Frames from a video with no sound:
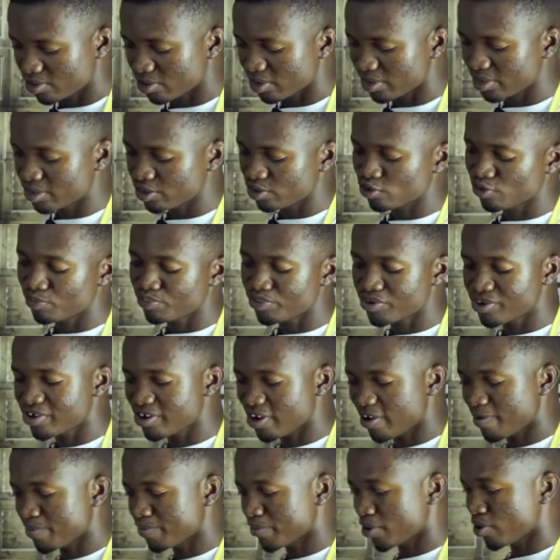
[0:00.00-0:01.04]
So these two
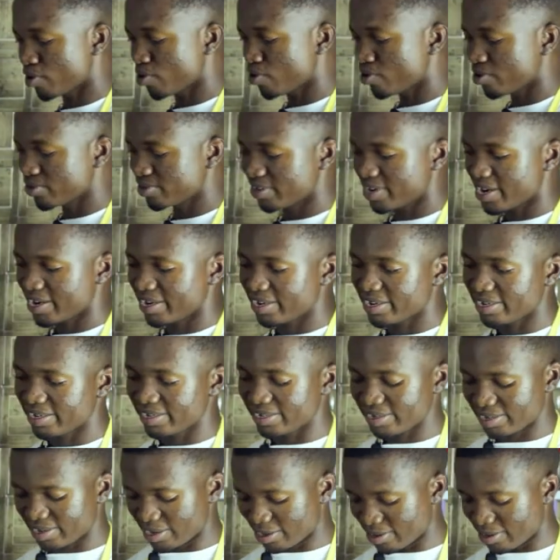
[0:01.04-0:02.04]
program or course that I did